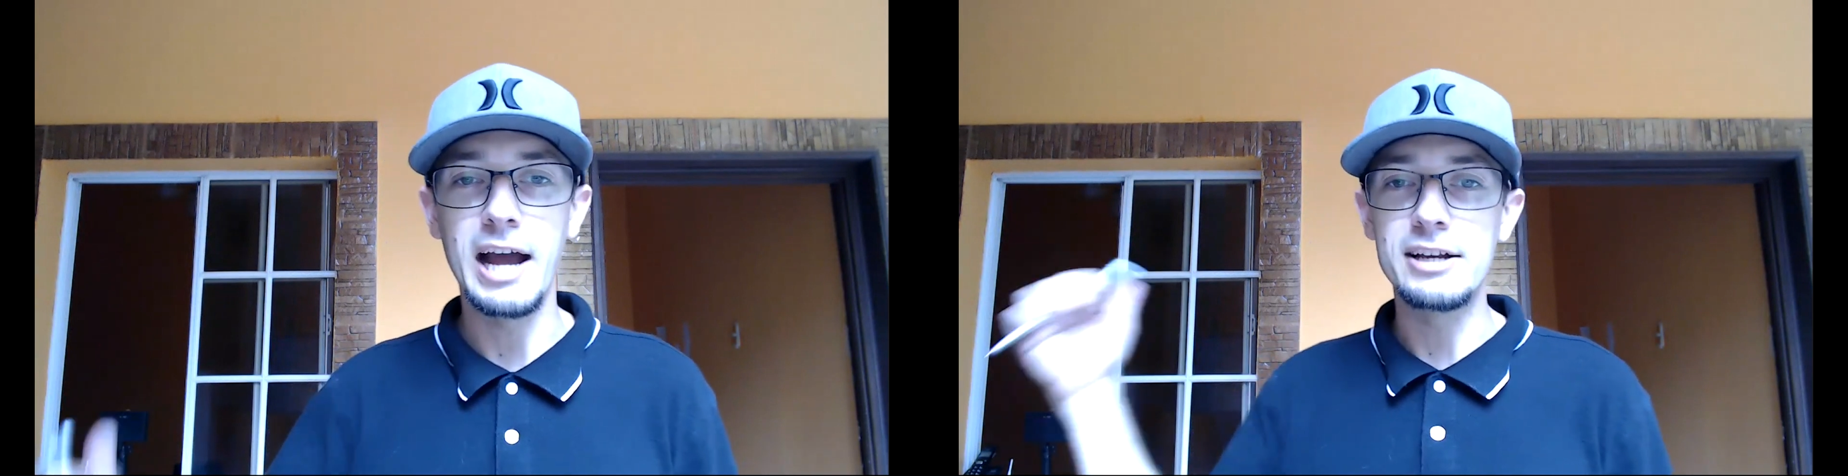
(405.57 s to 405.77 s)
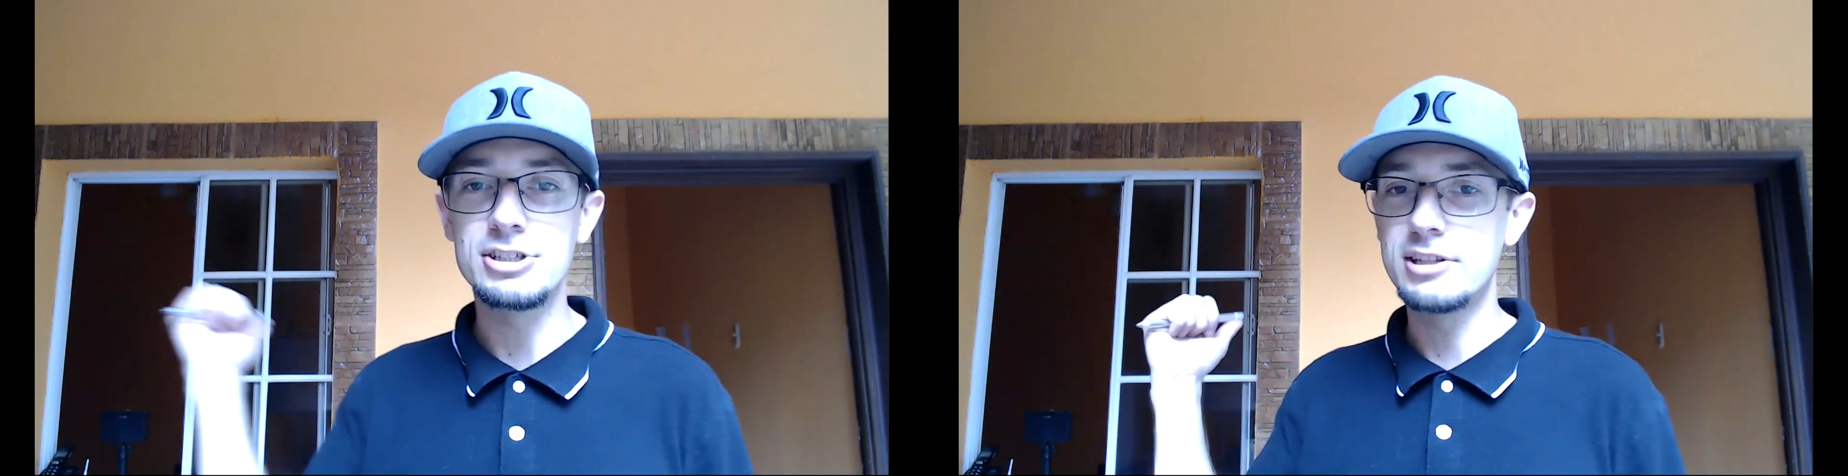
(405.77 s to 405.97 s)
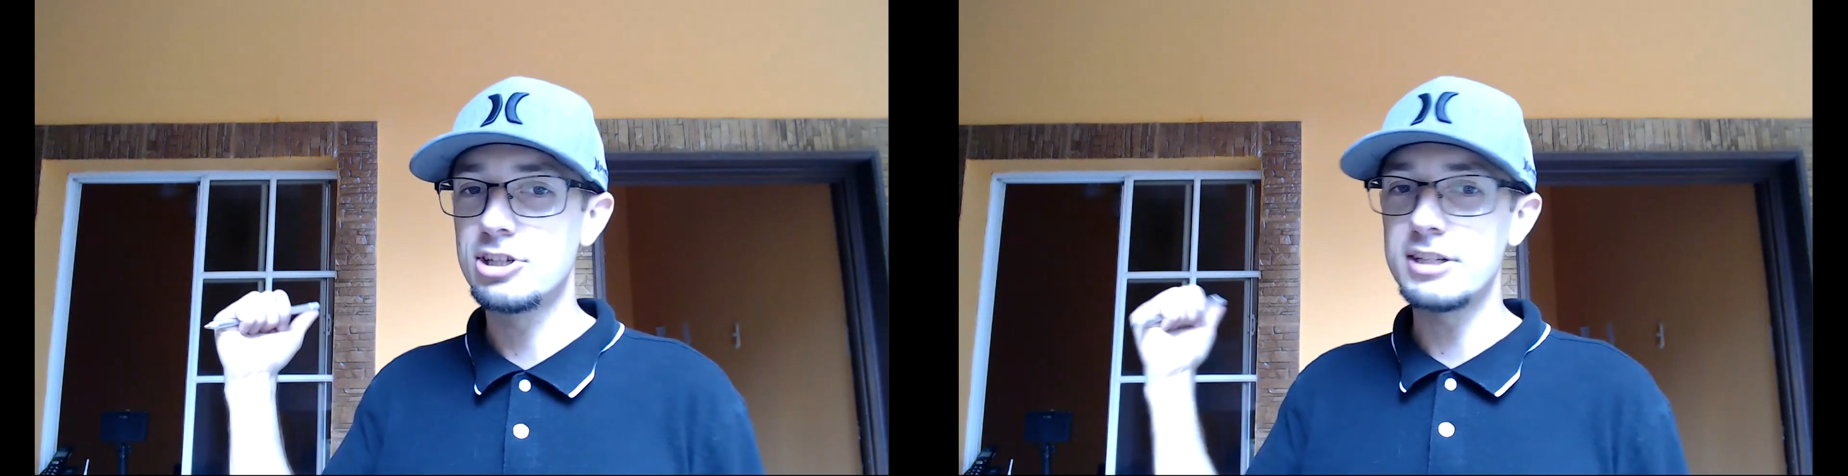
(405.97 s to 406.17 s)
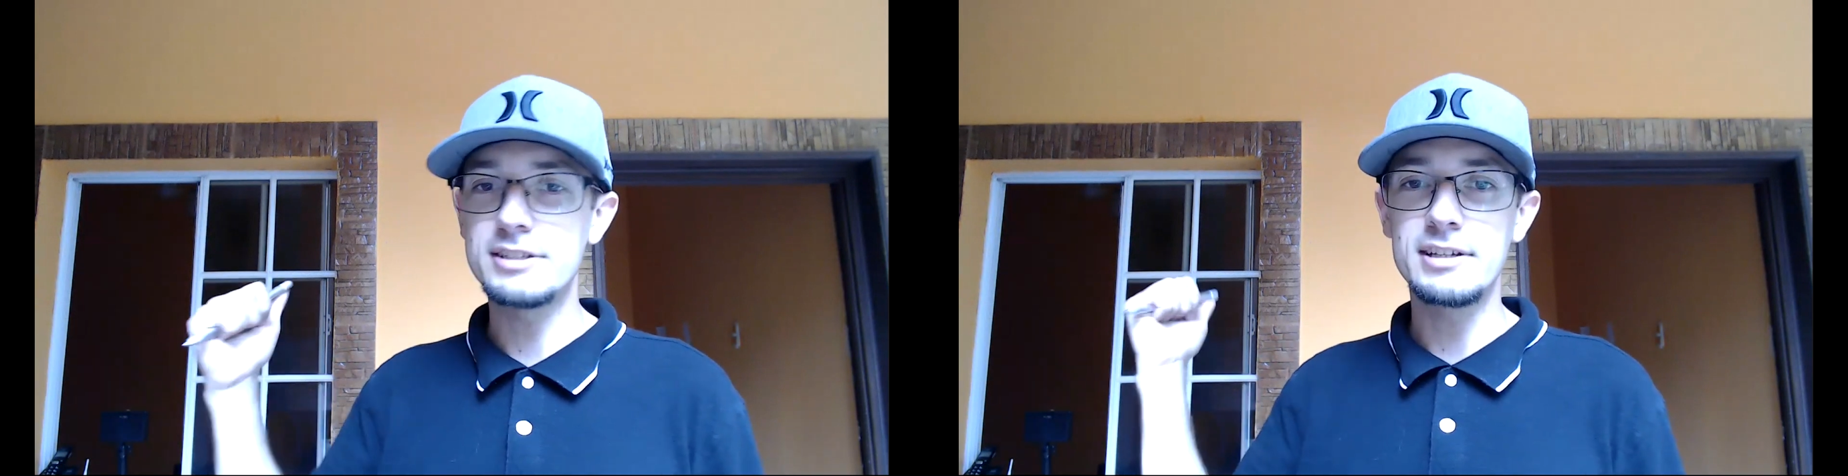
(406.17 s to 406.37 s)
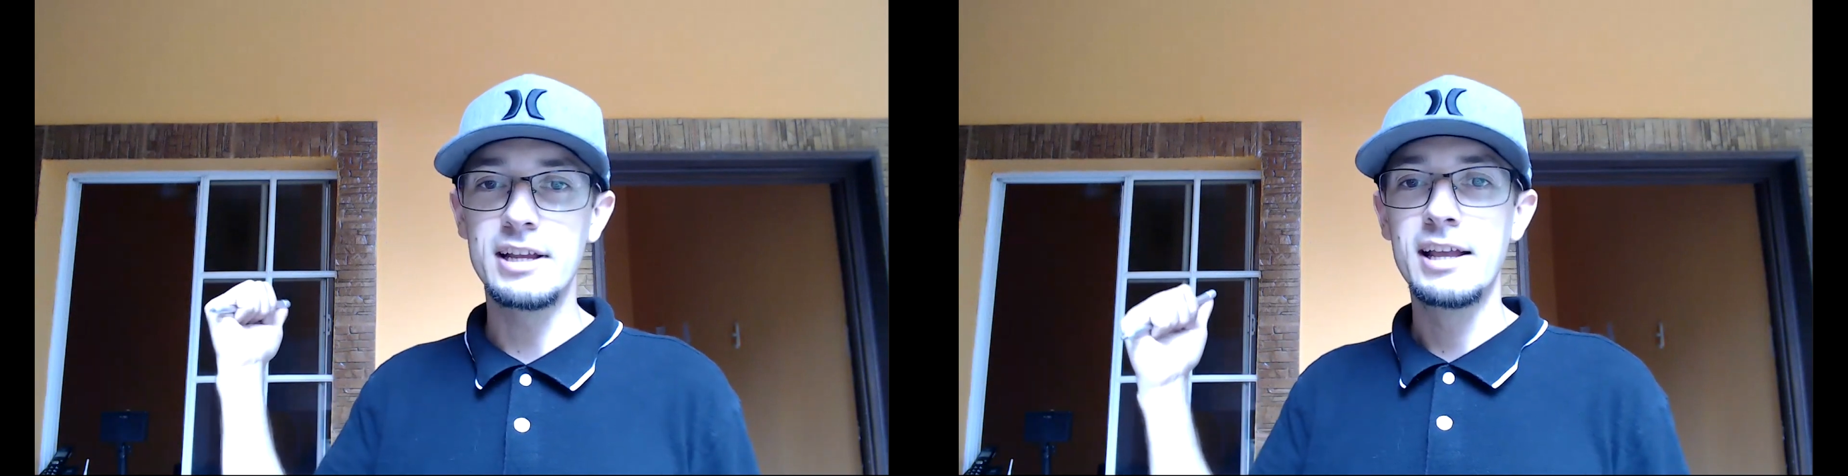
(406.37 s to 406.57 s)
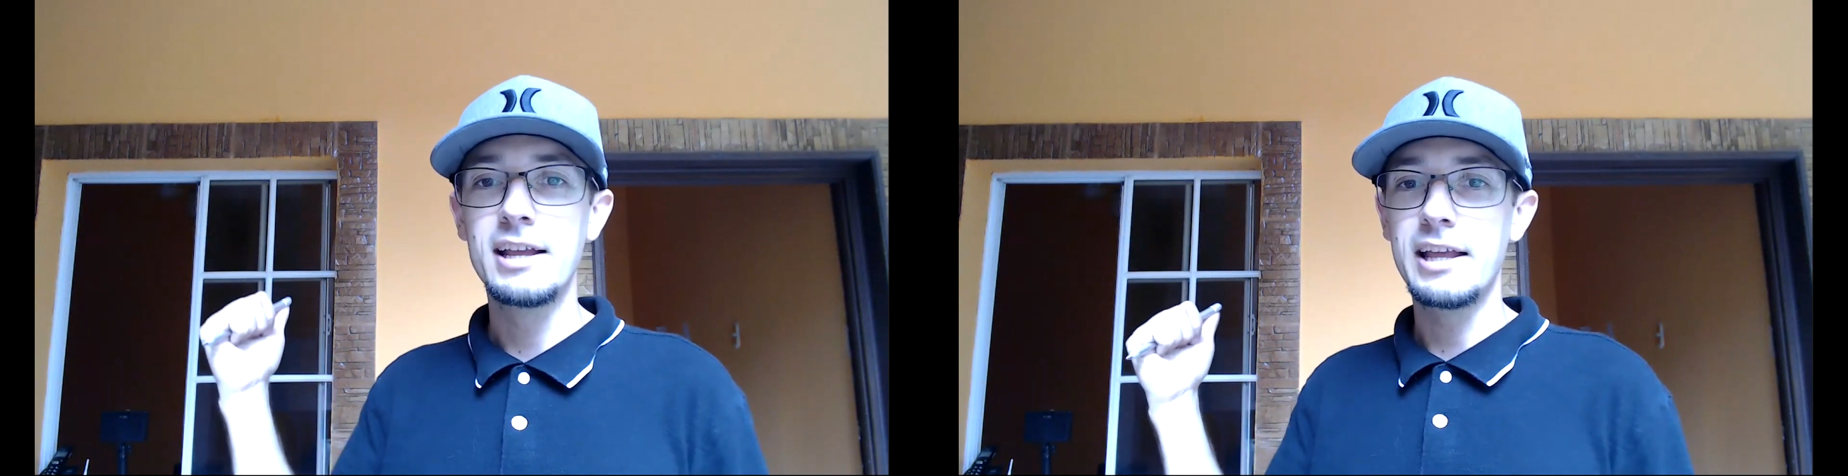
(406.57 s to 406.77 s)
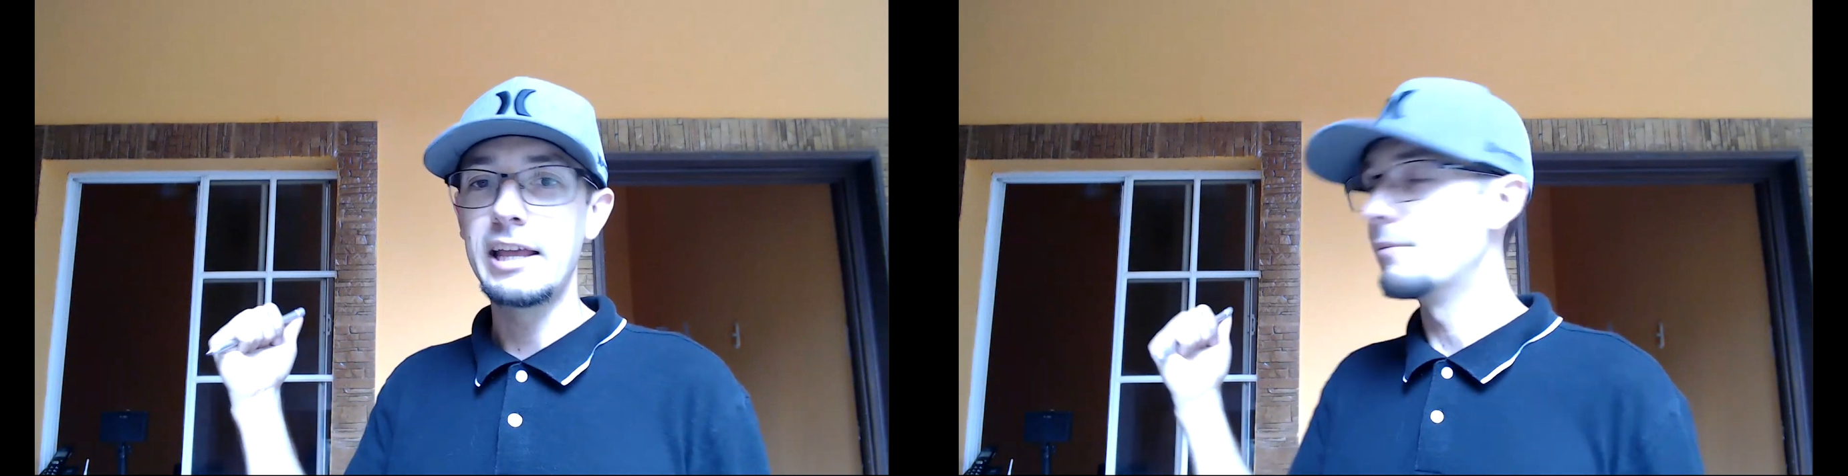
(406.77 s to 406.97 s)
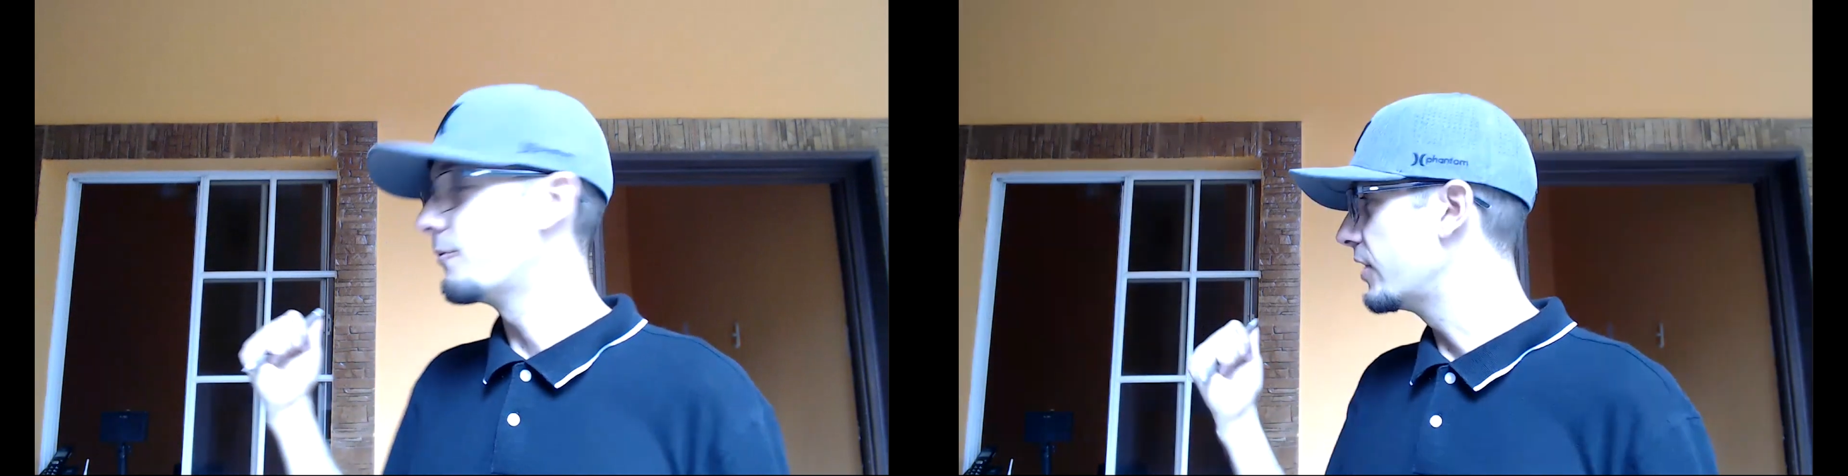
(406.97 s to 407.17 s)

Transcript: I just am